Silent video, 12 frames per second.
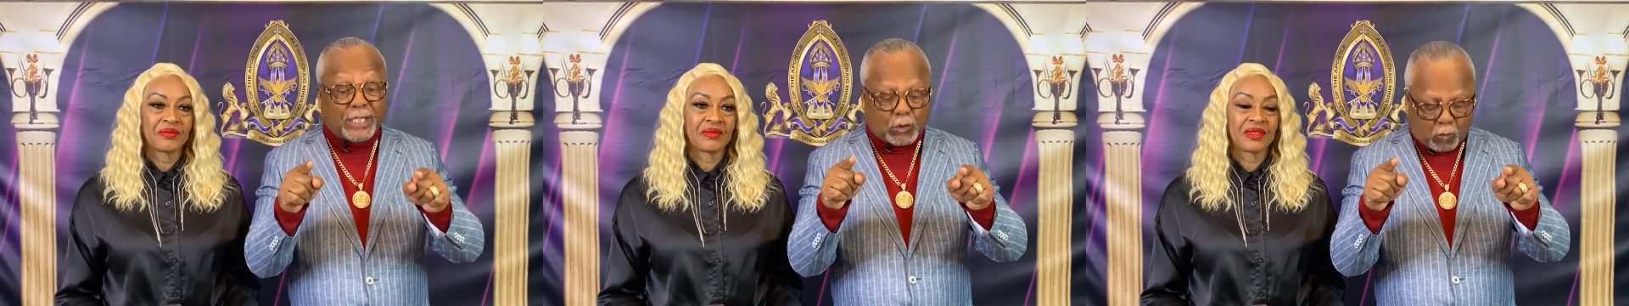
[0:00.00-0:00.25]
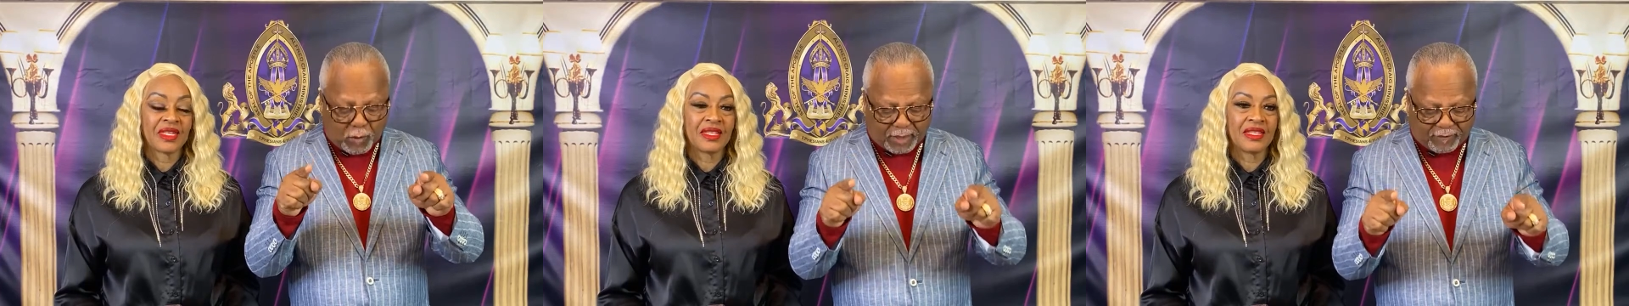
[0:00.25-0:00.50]

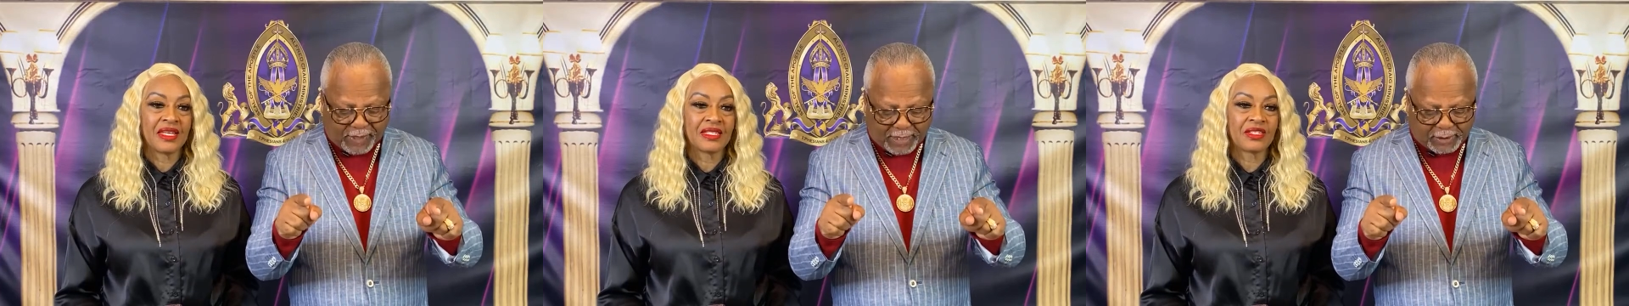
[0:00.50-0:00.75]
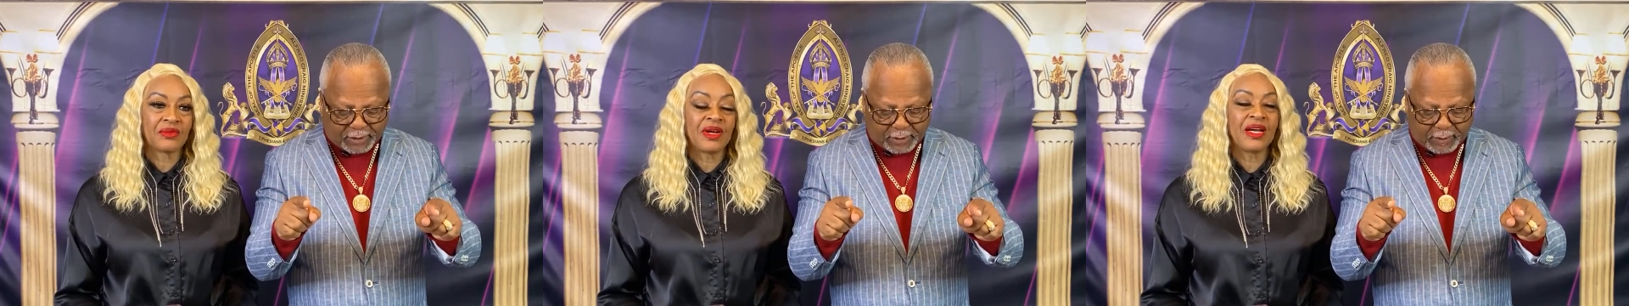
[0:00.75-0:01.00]
Speaker 1: each one of
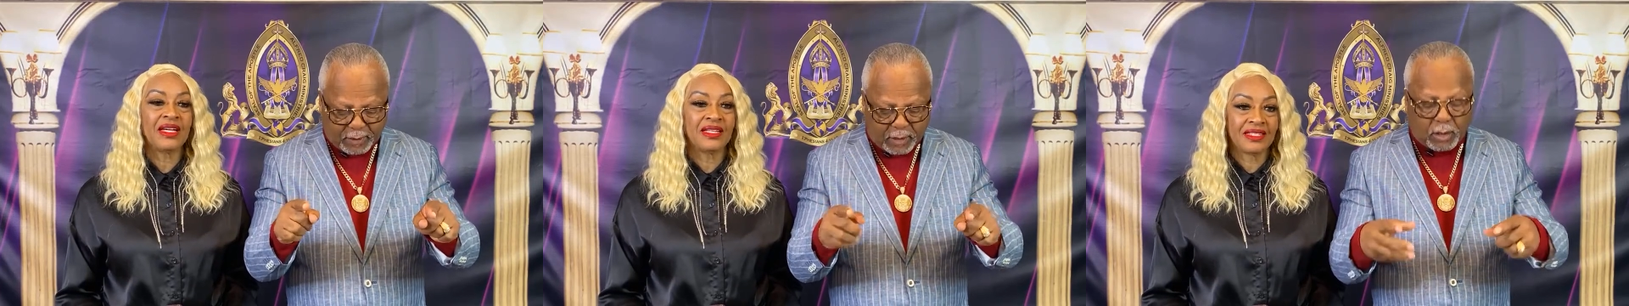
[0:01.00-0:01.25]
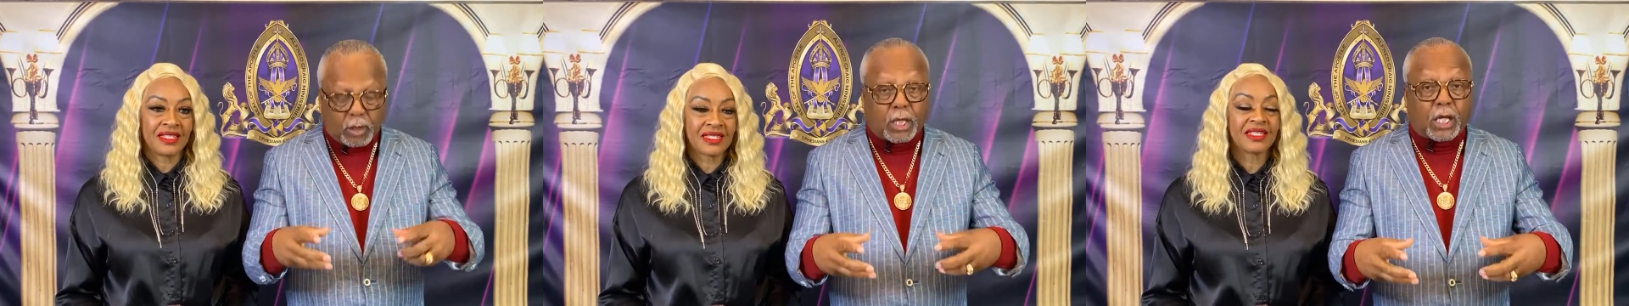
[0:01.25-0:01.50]
us.
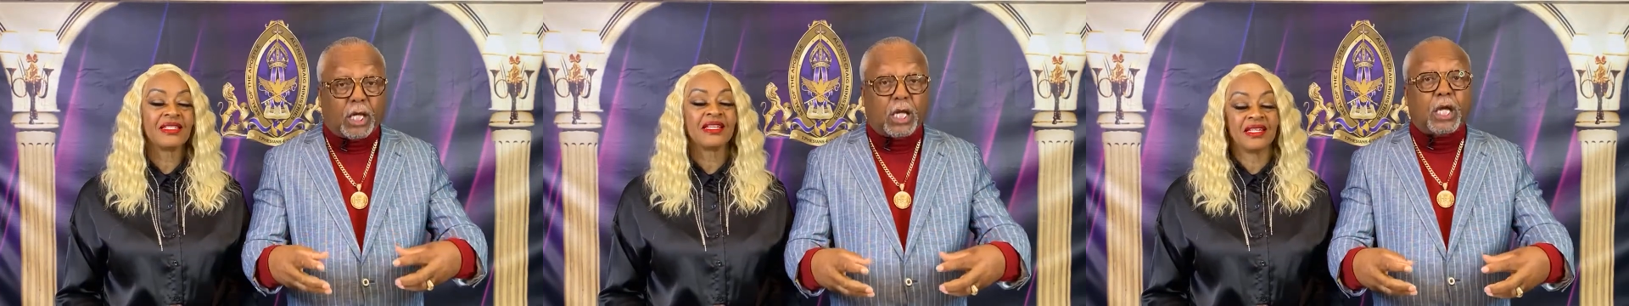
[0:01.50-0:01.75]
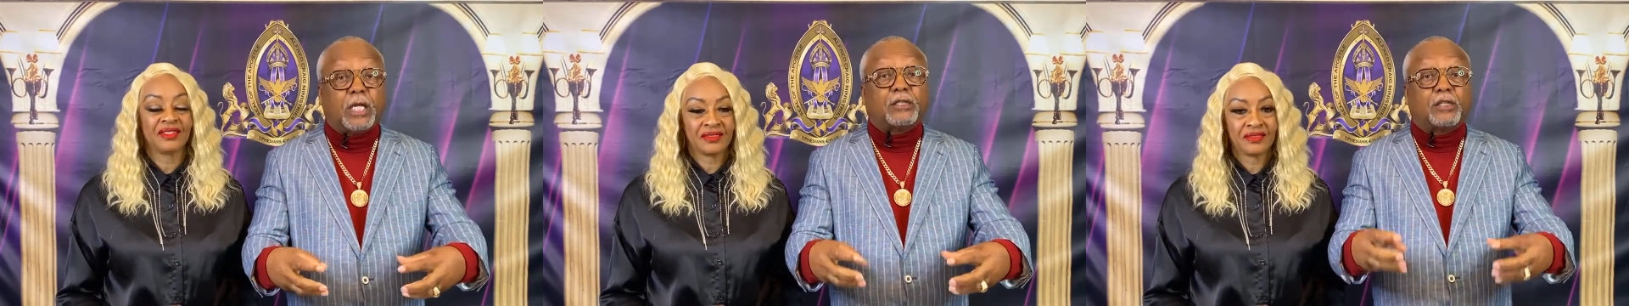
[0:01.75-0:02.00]
He
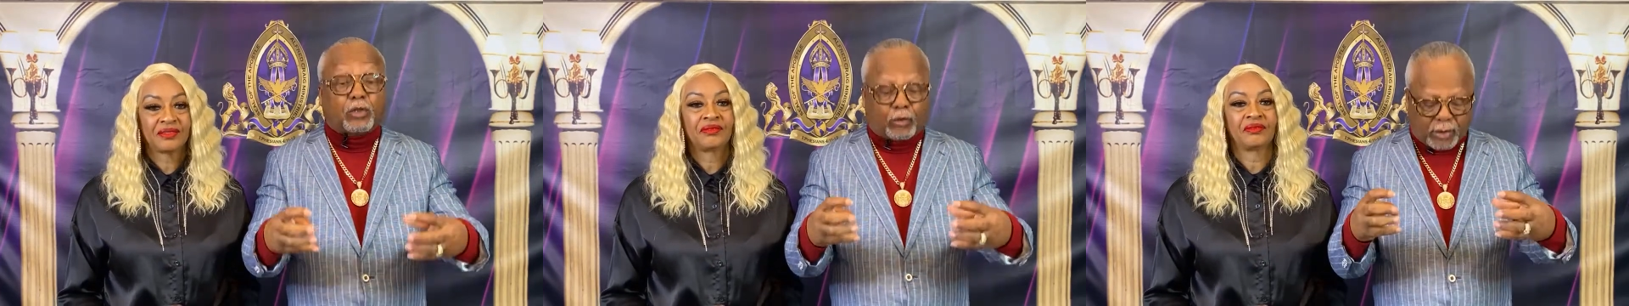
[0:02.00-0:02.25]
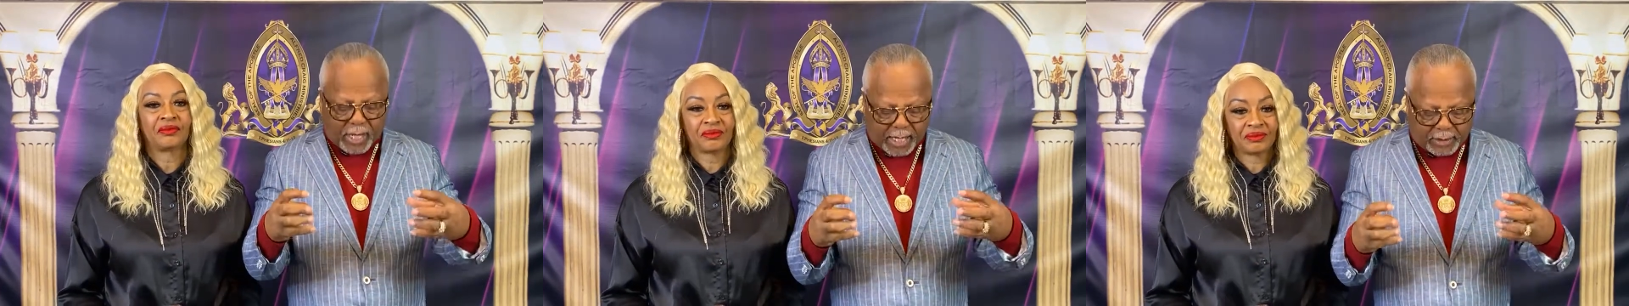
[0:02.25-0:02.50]
is the
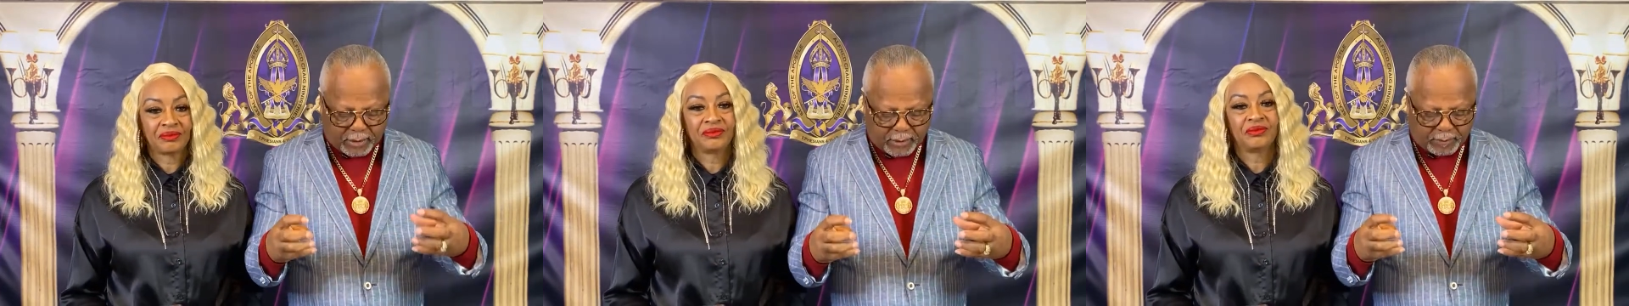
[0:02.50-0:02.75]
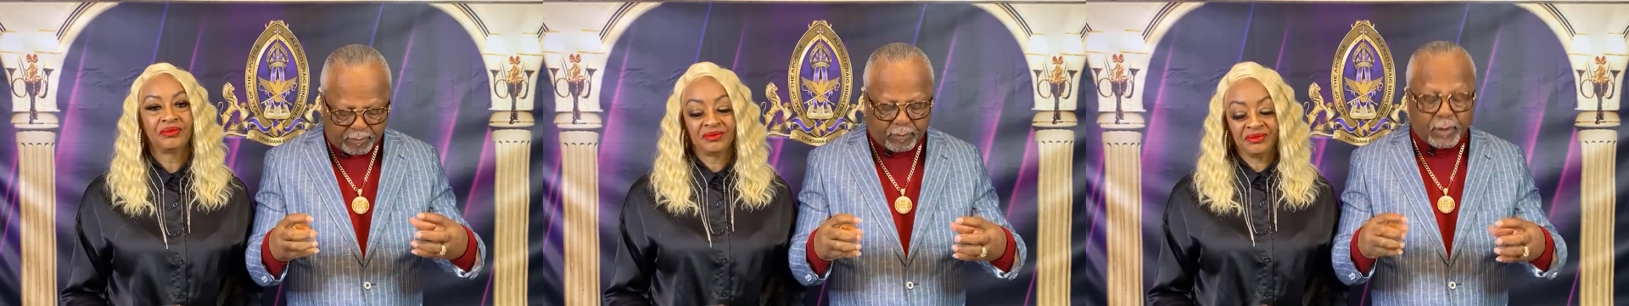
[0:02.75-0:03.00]

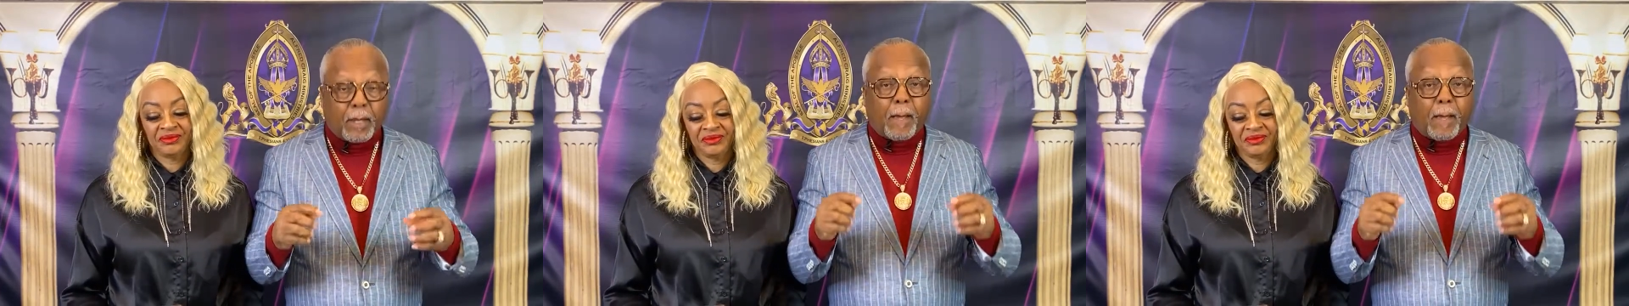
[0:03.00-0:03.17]
creator,